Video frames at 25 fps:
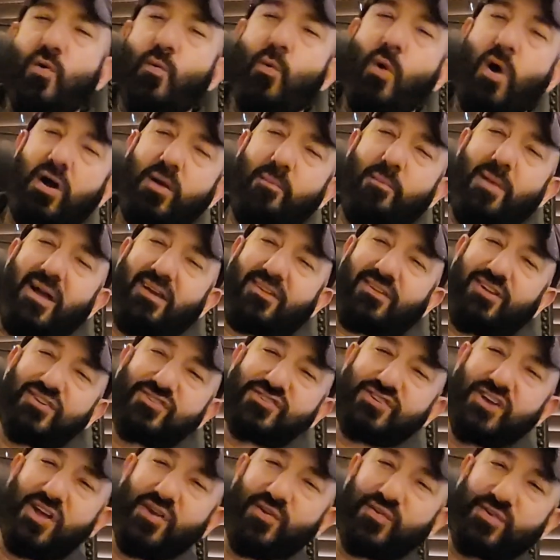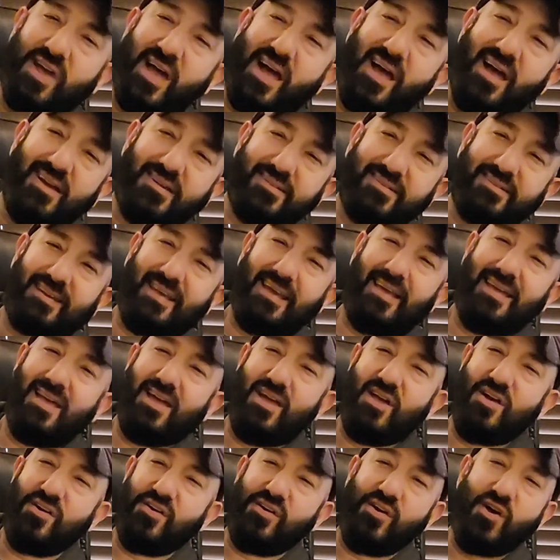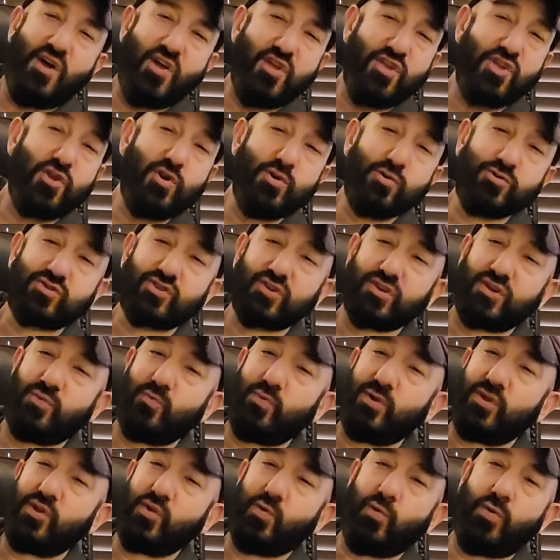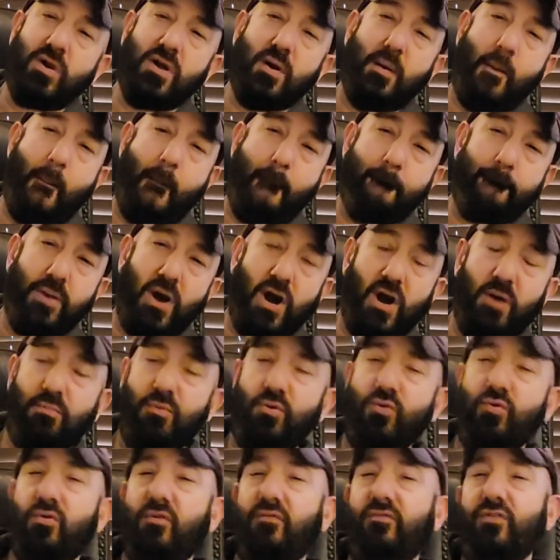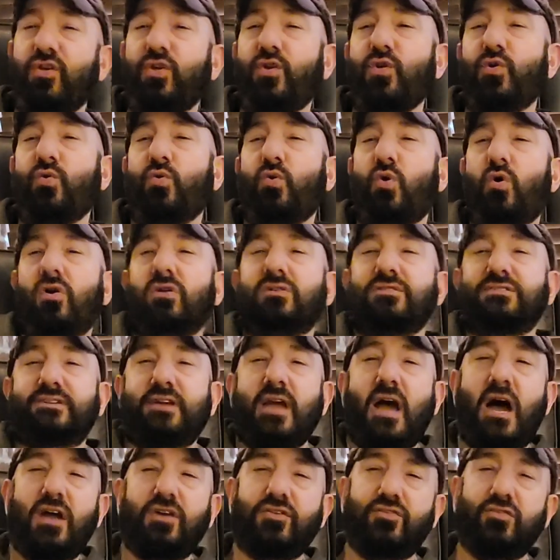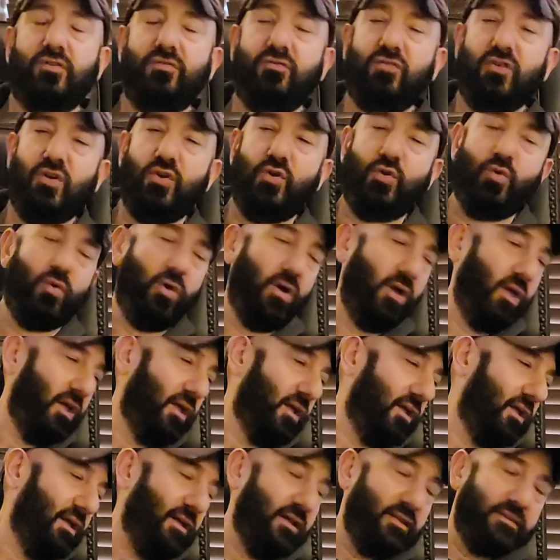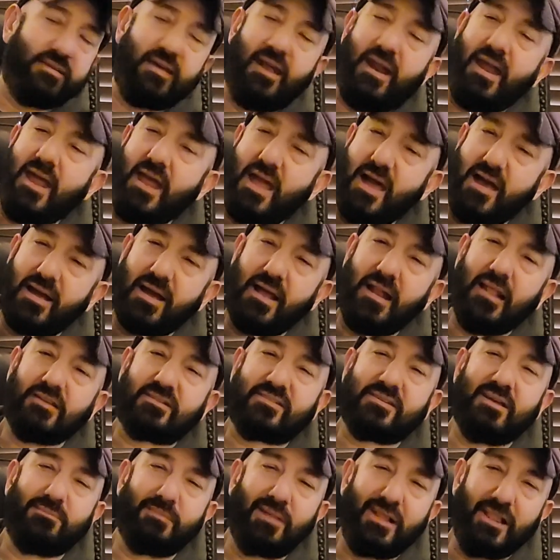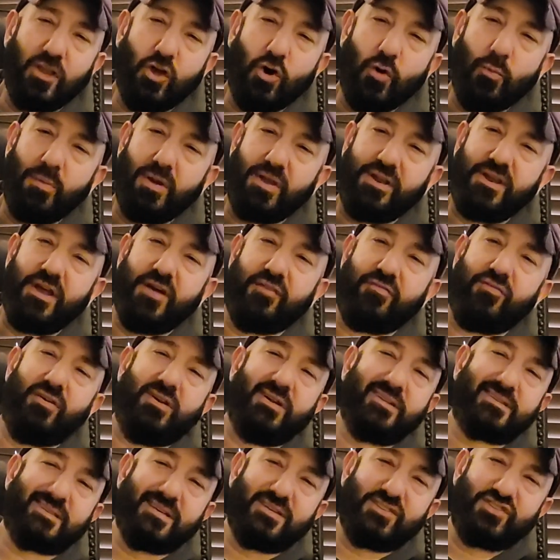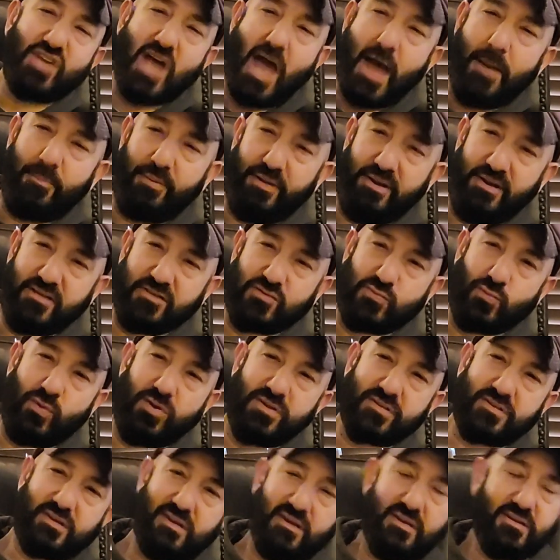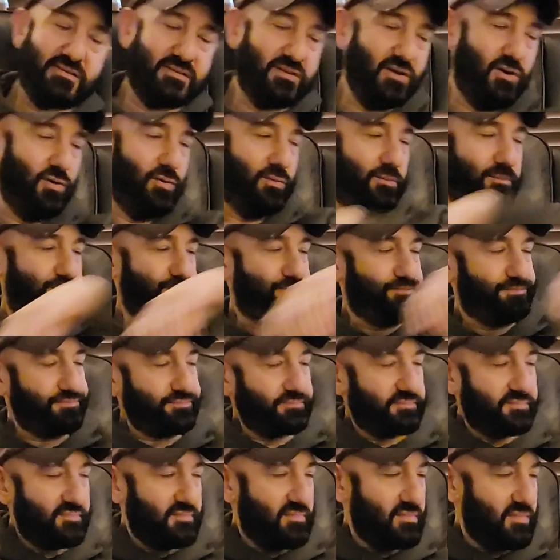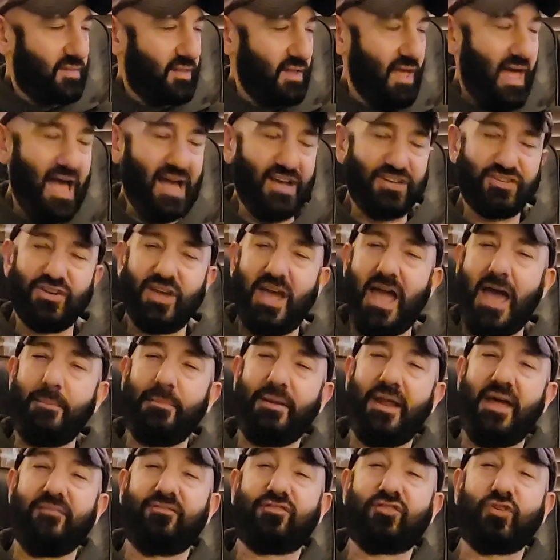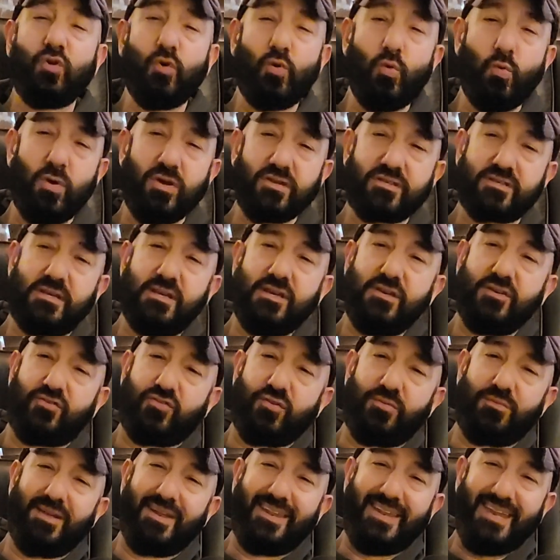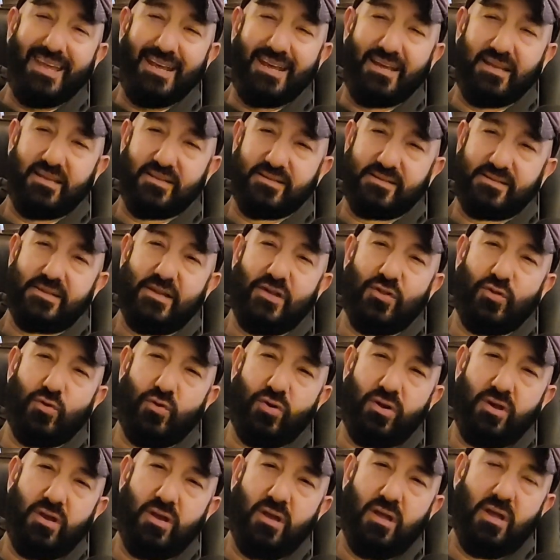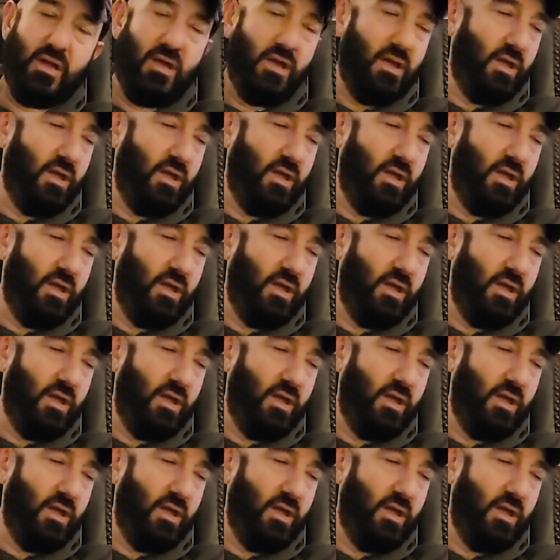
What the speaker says: Welcome back to the channel, guys. Usually we're doing a bourbon review or a scotch review. Today I got something a little bit different. It's a Japanese whiskey. So I actually happen to have two whiskeys from the Nikka distillery